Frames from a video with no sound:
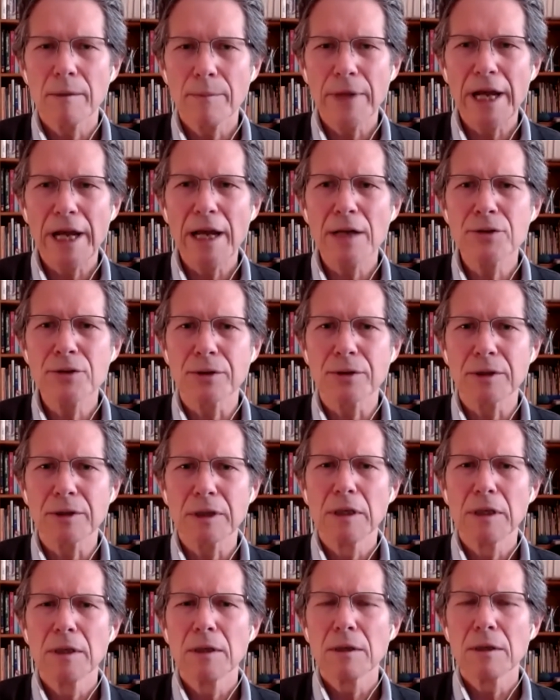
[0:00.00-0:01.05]
imagine
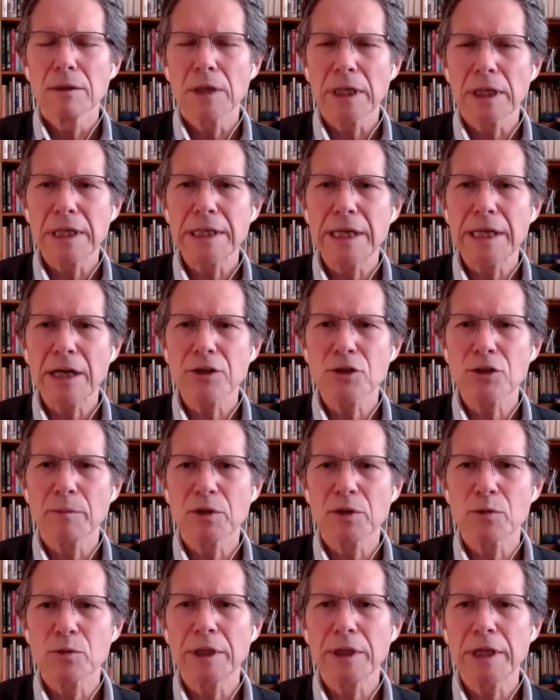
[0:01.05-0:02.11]
the connection
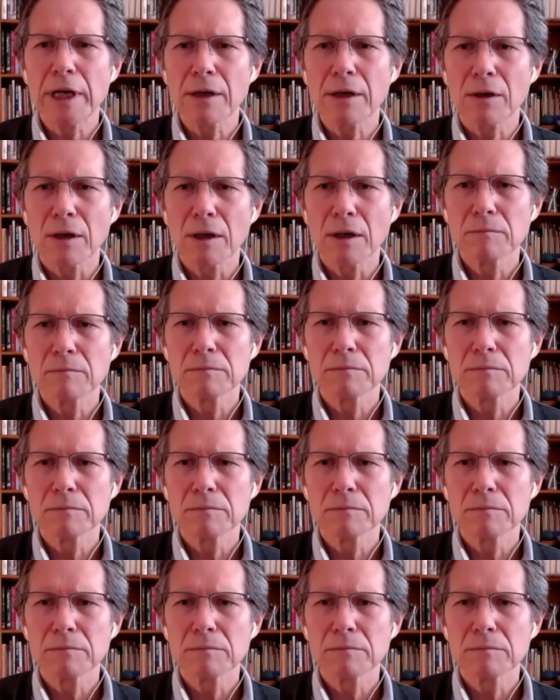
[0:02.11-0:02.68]
between that arm,